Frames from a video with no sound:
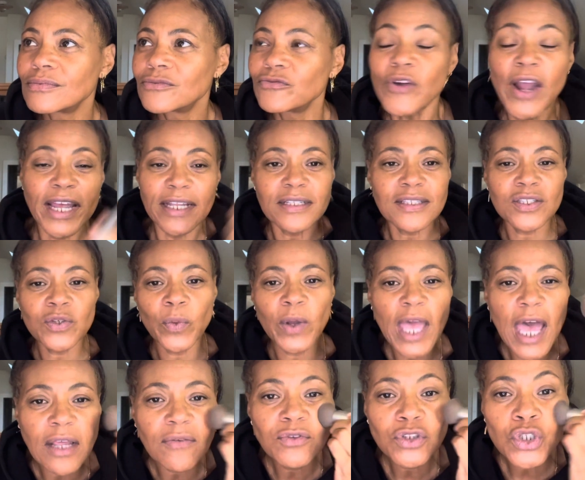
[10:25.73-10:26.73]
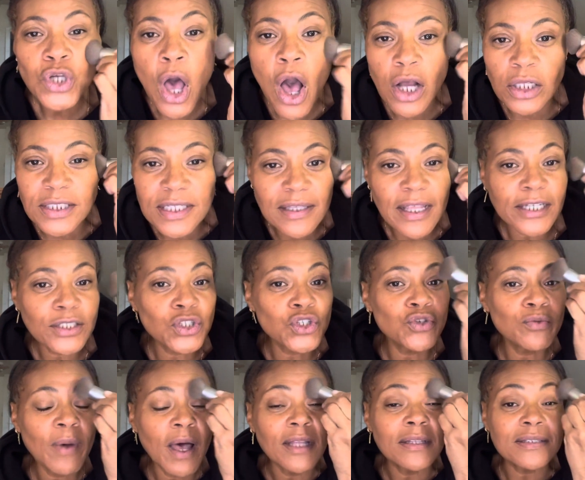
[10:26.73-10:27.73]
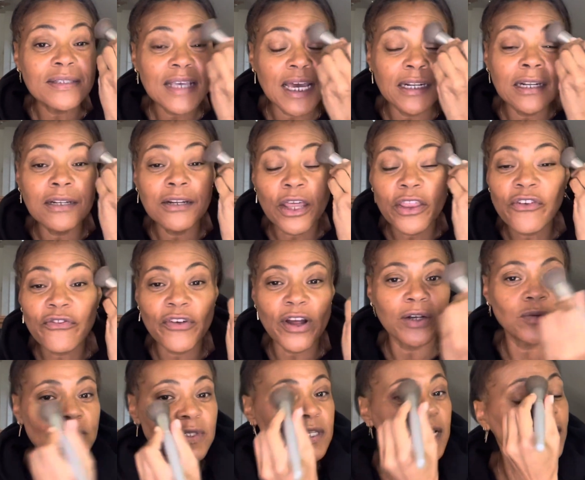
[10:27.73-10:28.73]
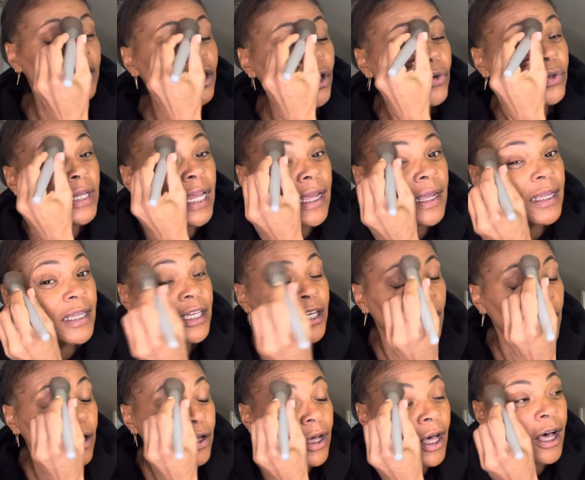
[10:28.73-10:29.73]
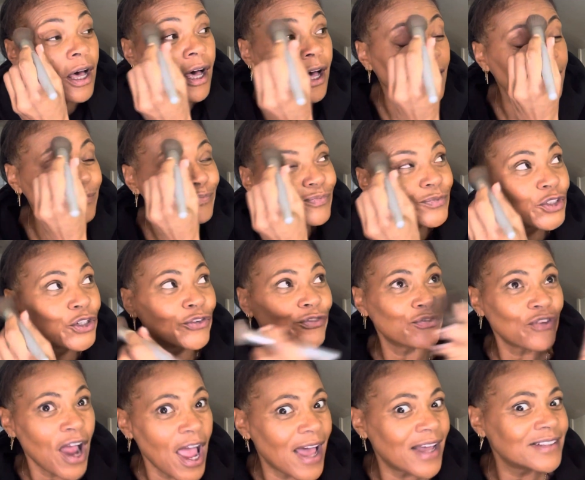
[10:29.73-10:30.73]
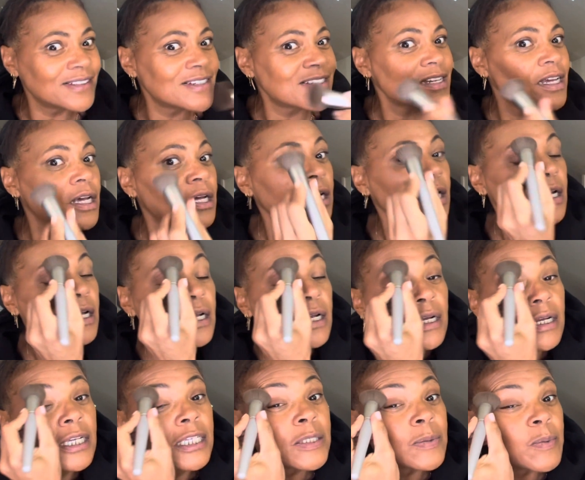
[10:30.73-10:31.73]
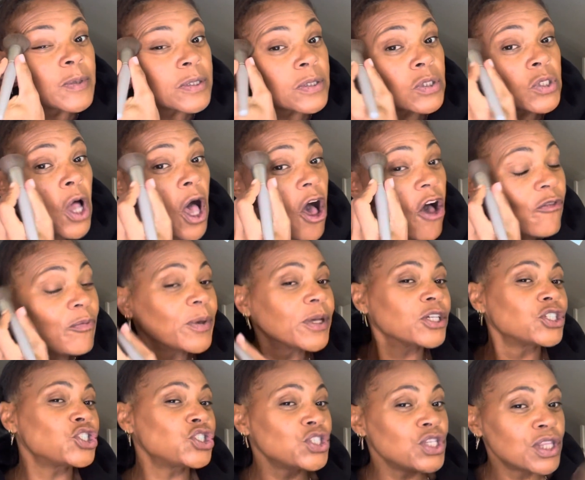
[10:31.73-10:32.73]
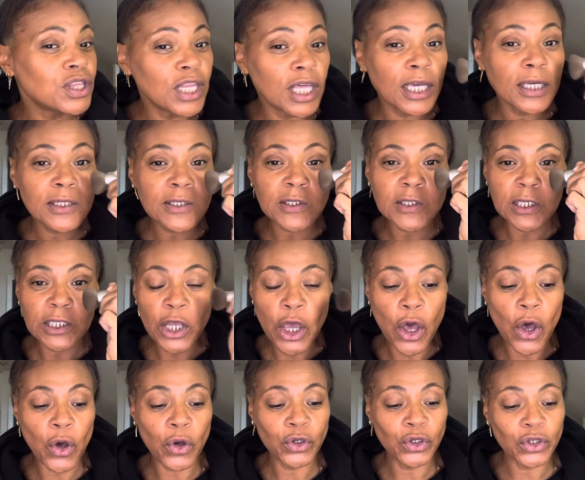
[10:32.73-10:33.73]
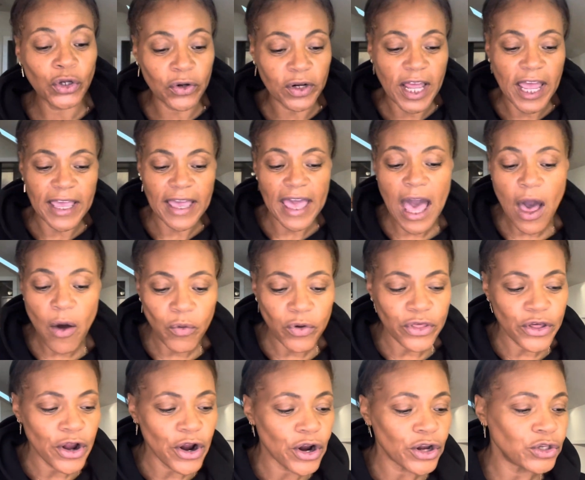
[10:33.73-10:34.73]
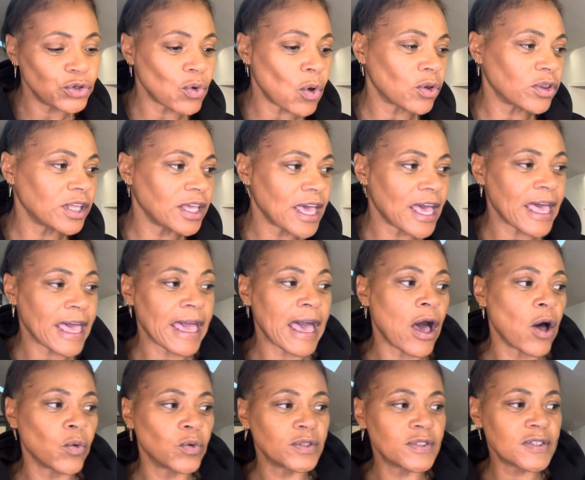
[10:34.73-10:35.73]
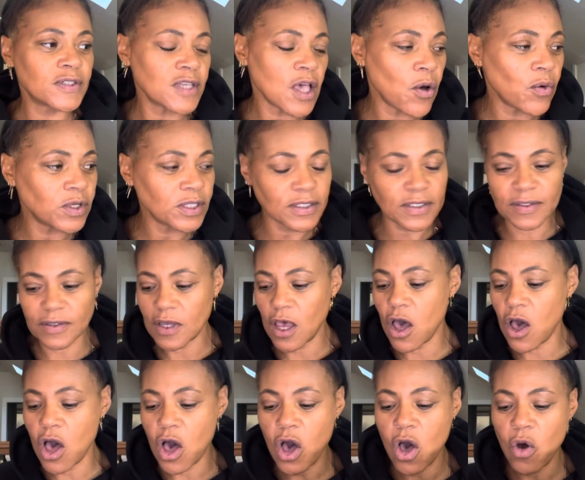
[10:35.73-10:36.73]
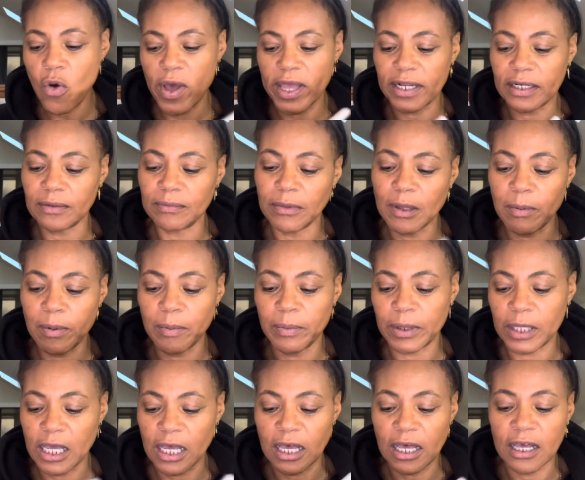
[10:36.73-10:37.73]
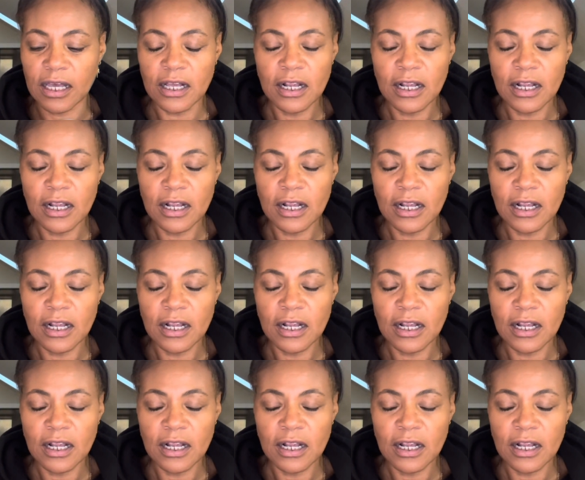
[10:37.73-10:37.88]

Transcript: Right, so we hadn't talked in like 2 months. And another friend was like, yo, your friend is pissed off because she thinks, you don't hang out with her. You only hang out with so-and-so and blah, blah, blah.